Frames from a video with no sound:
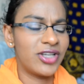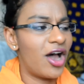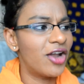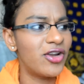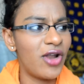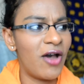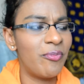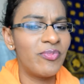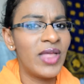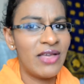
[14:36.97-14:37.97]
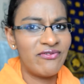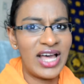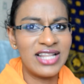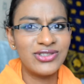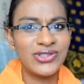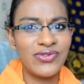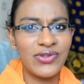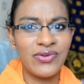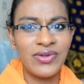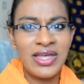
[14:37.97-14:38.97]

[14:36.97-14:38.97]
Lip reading: I don't know how fans of the